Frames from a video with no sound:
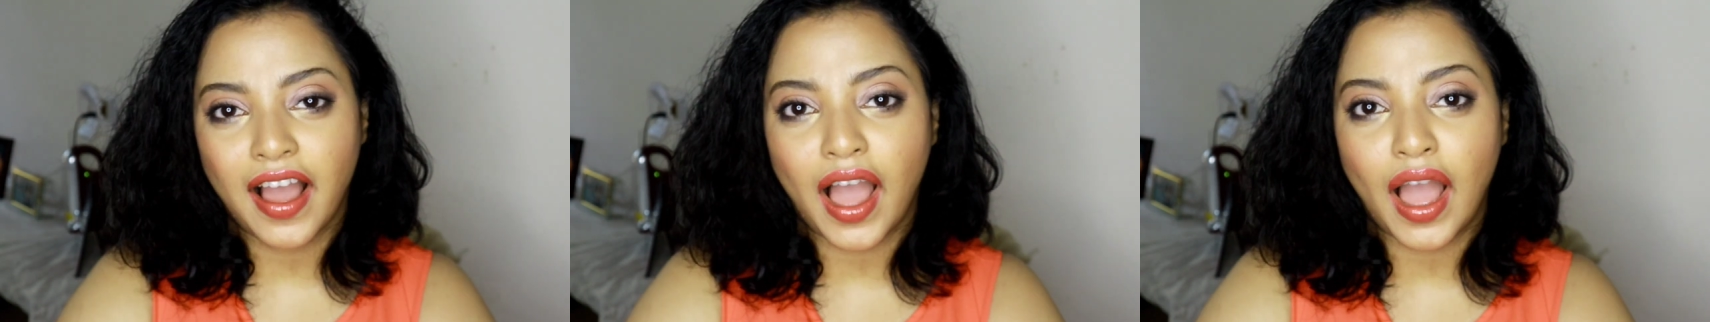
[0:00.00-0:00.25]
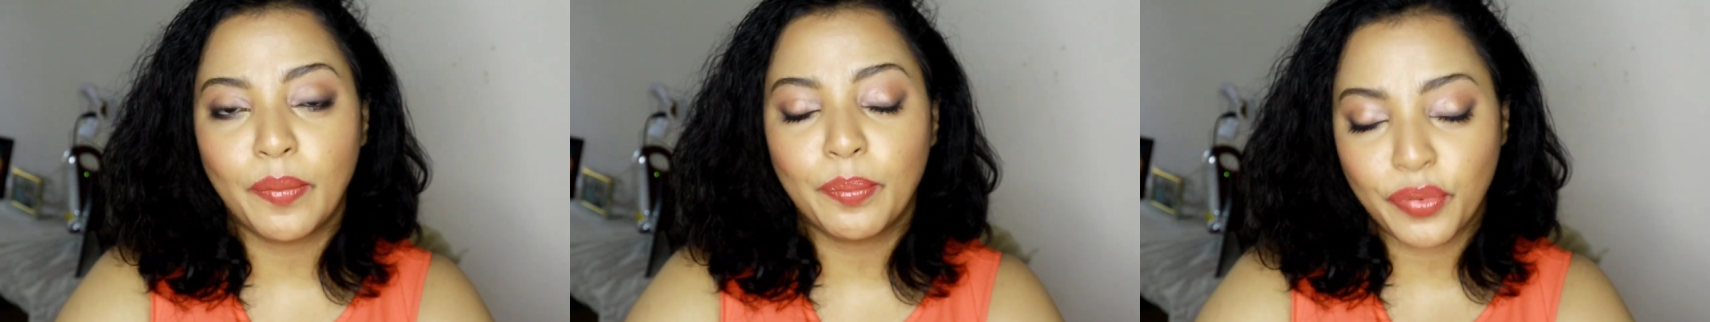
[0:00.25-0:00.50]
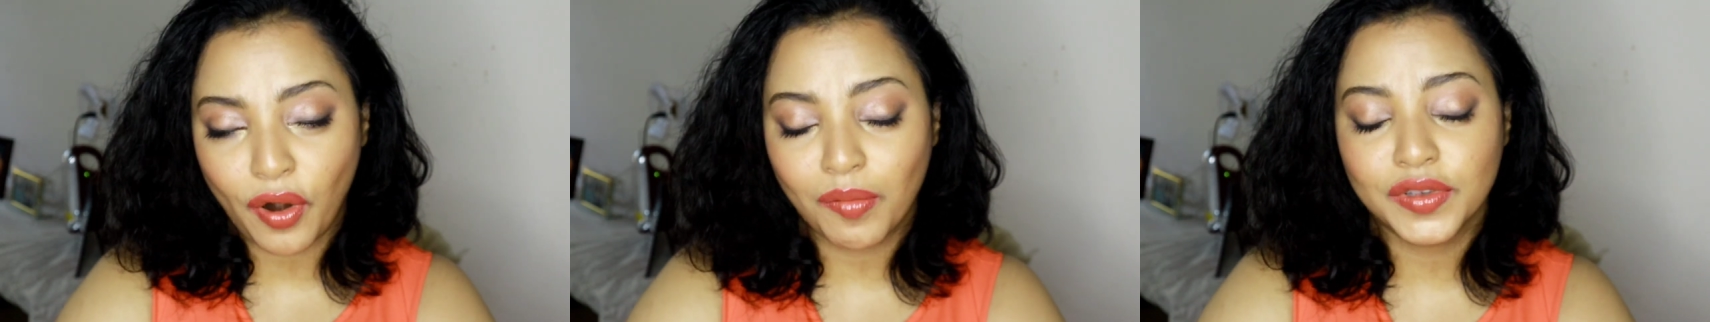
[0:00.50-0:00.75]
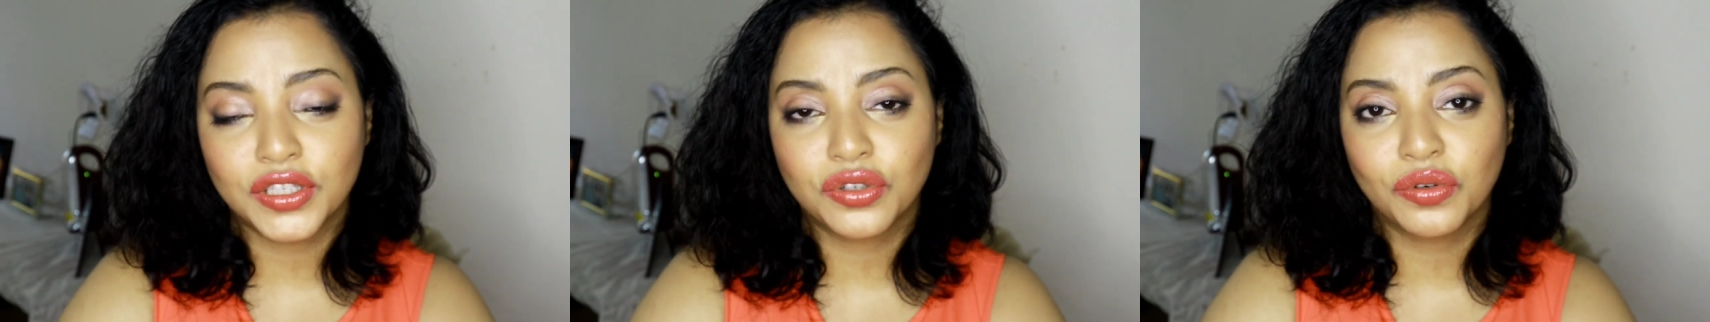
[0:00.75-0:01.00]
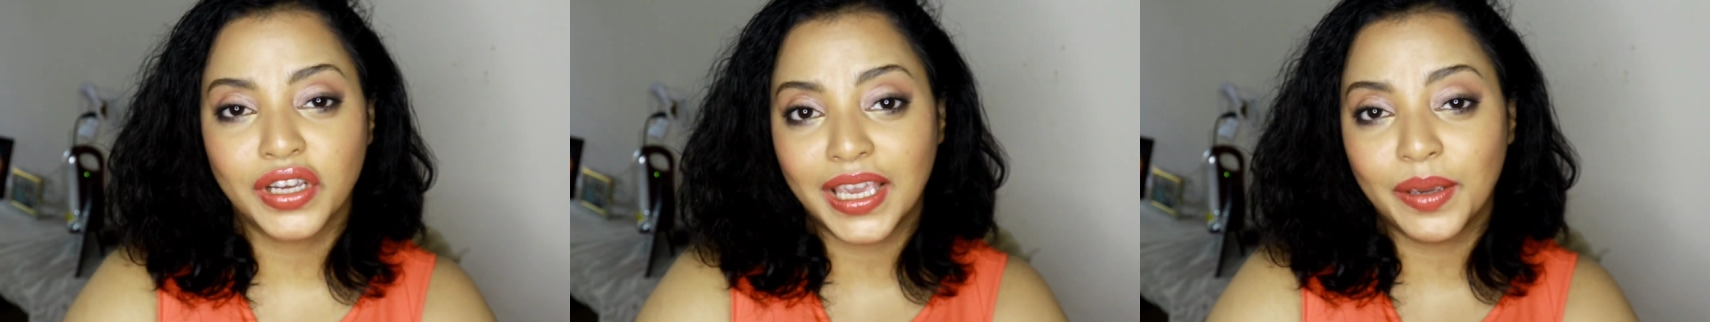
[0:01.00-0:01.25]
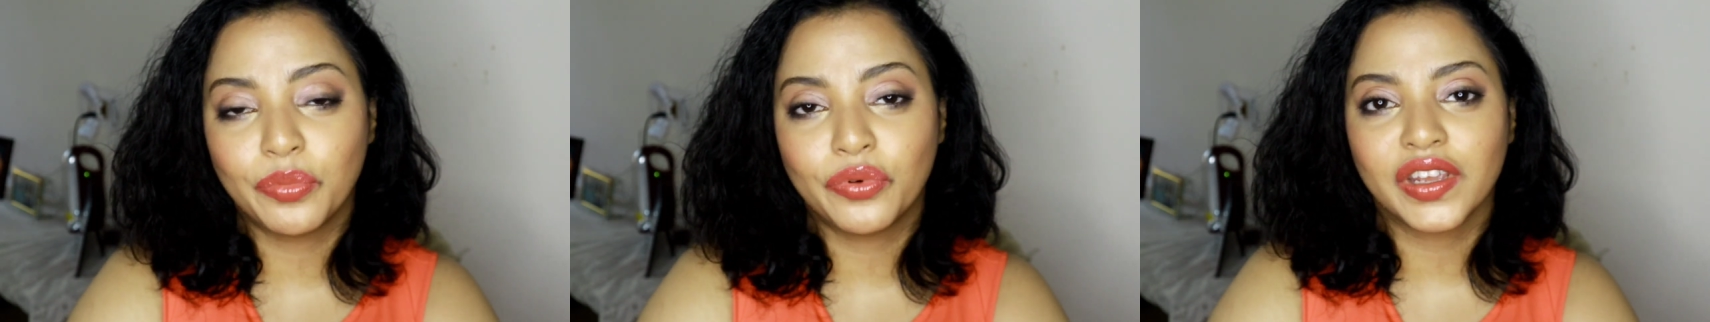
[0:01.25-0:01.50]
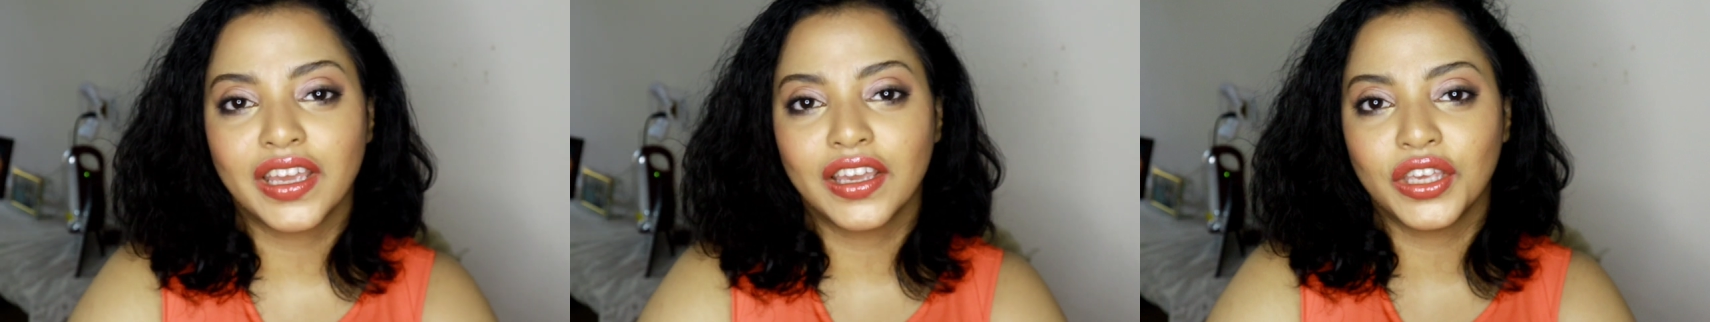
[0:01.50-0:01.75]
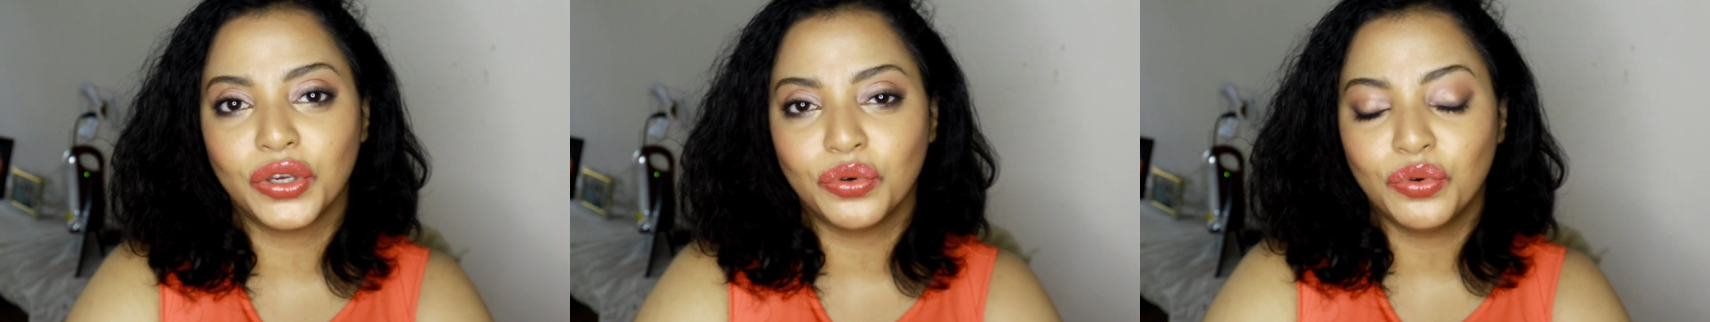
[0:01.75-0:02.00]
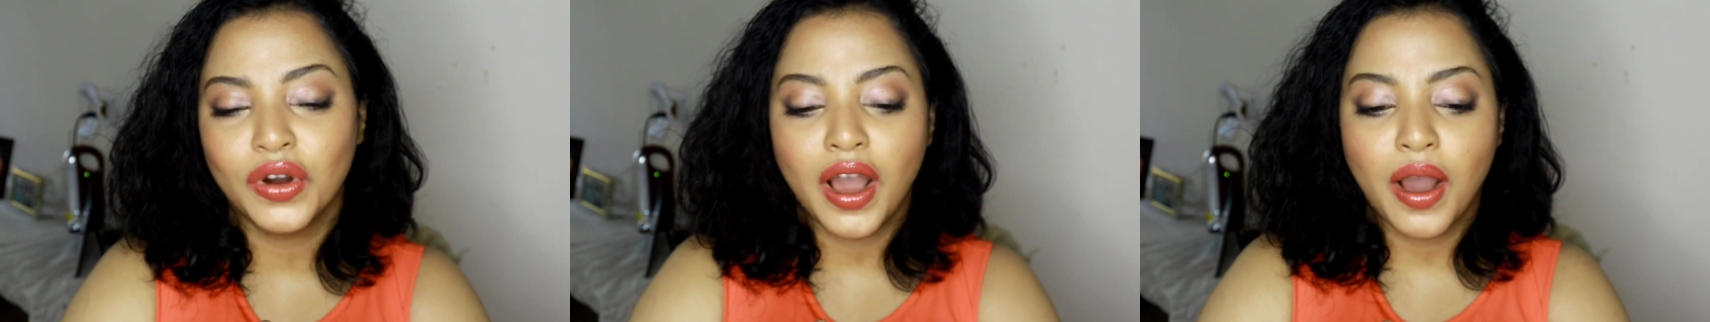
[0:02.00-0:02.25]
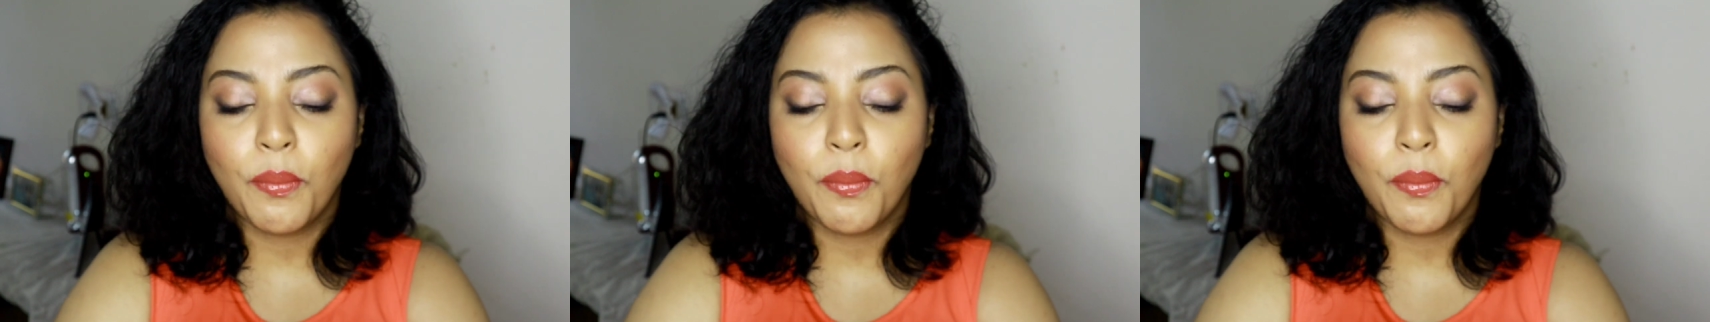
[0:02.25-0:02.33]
I promise to keep bringing you